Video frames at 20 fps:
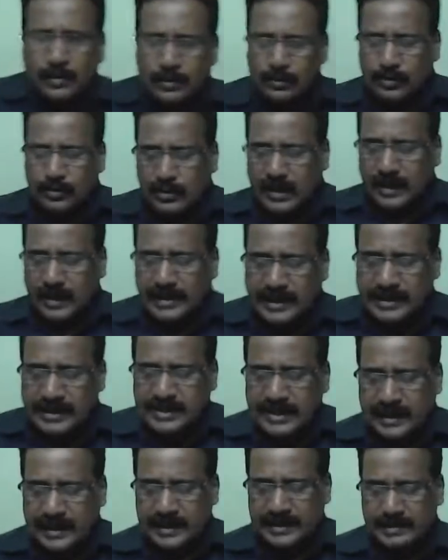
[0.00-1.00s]
to the right hand
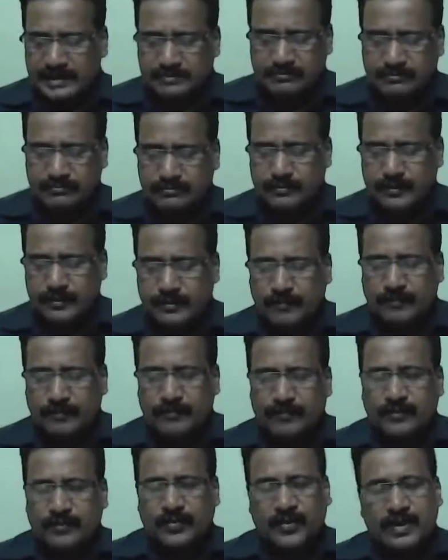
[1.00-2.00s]
side
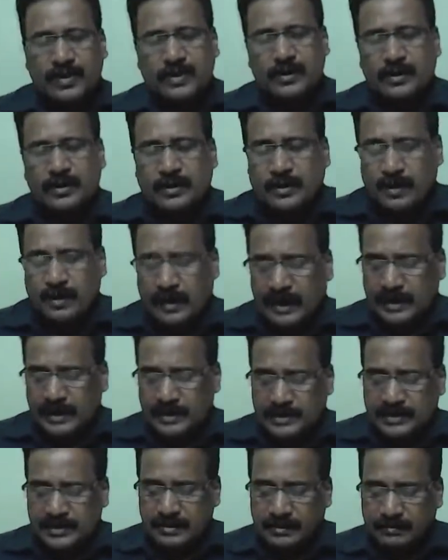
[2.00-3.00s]

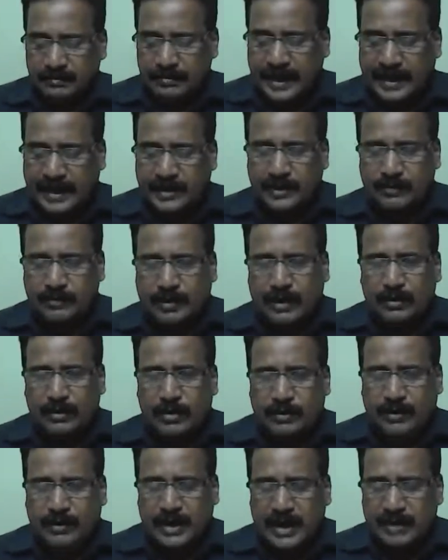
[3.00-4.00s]
and find the value
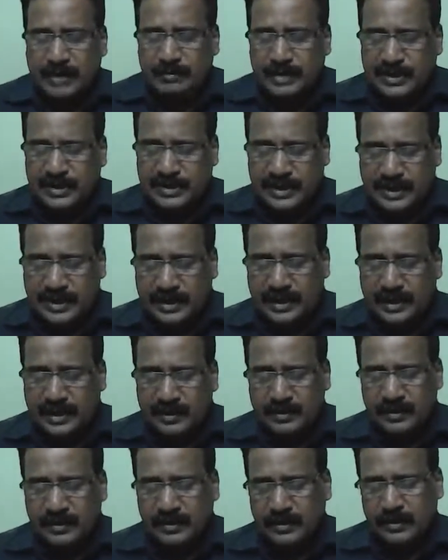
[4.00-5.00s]
of A, B, C,
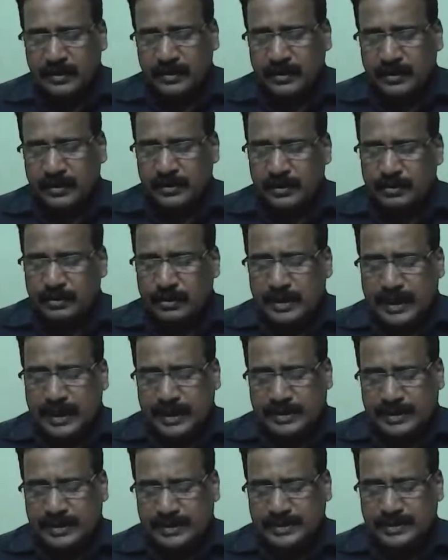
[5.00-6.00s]
D, you will
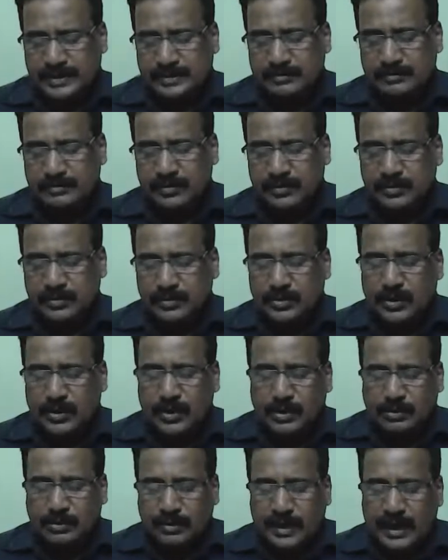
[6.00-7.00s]
get it. So
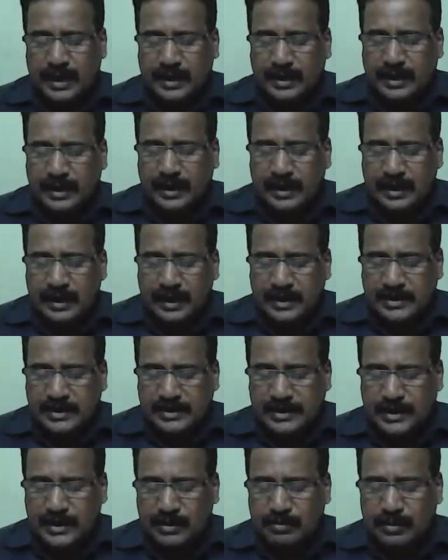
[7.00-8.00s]
you take
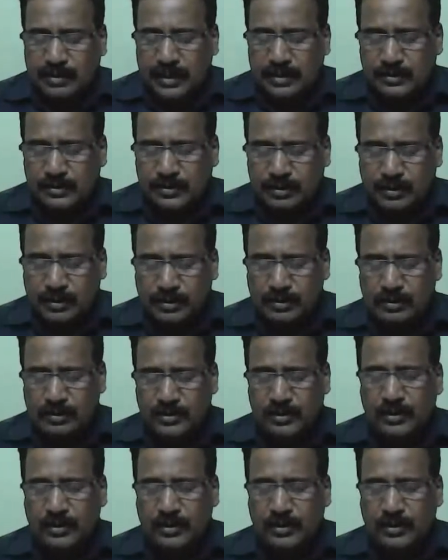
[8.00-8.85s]
X equal to